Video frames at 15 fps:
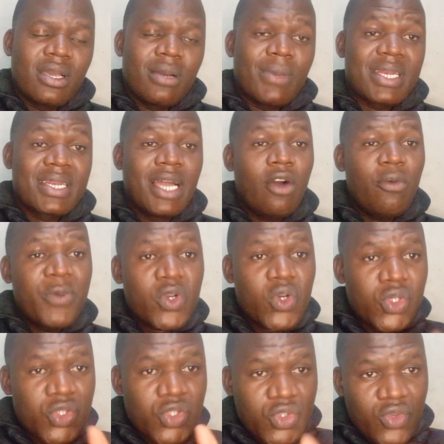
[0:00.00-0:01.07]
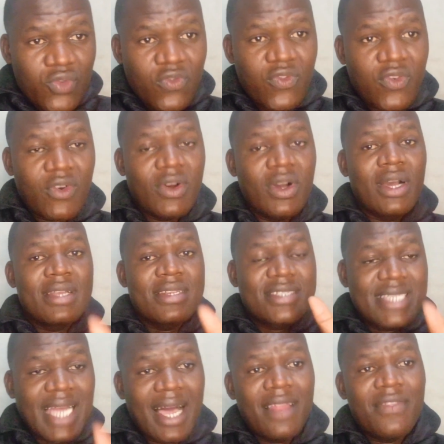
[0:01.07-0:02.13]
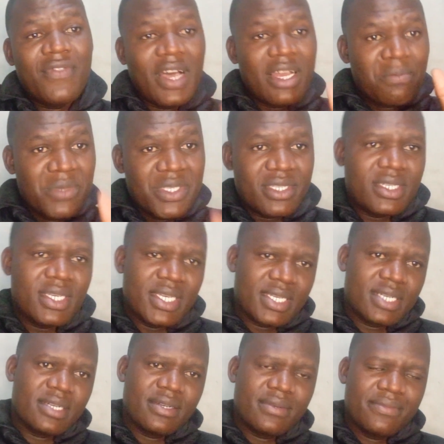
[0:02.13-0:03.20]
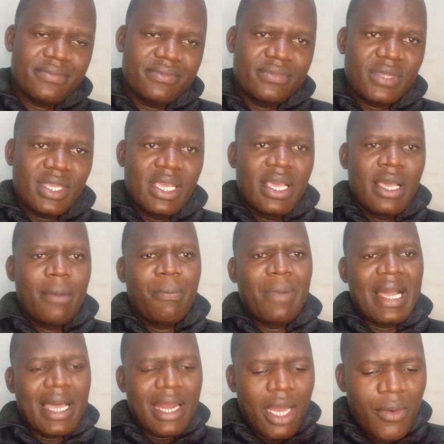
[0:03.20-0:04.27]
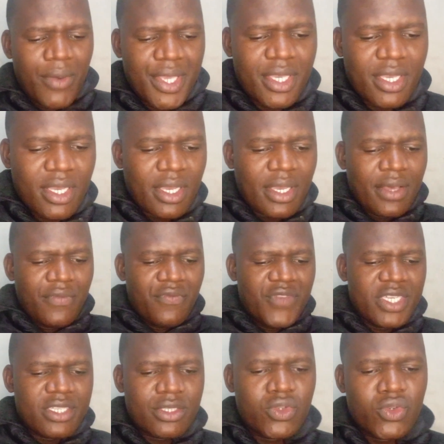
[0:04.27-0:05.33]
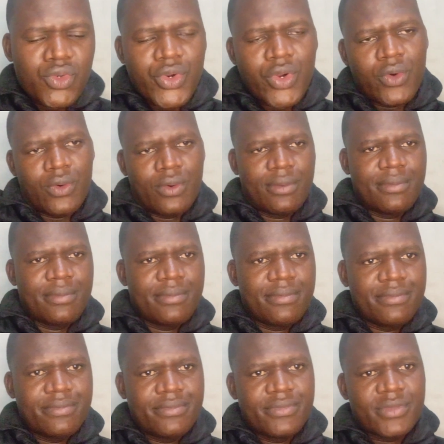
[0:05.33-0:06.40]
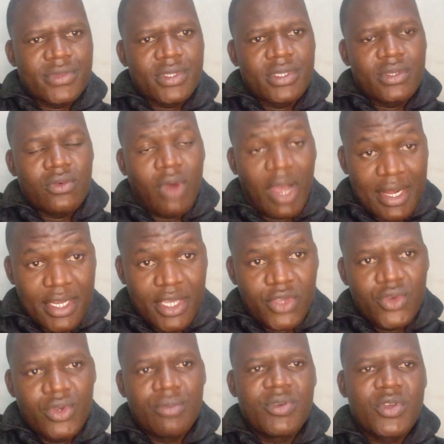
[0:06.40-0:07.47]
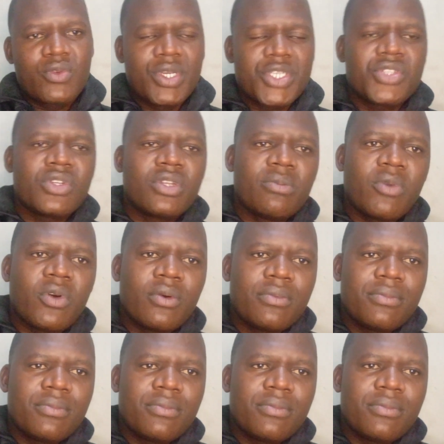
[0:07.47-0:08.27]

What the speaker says: But now because you've done that mistake, by allowing this to grow, one day you will be questionable.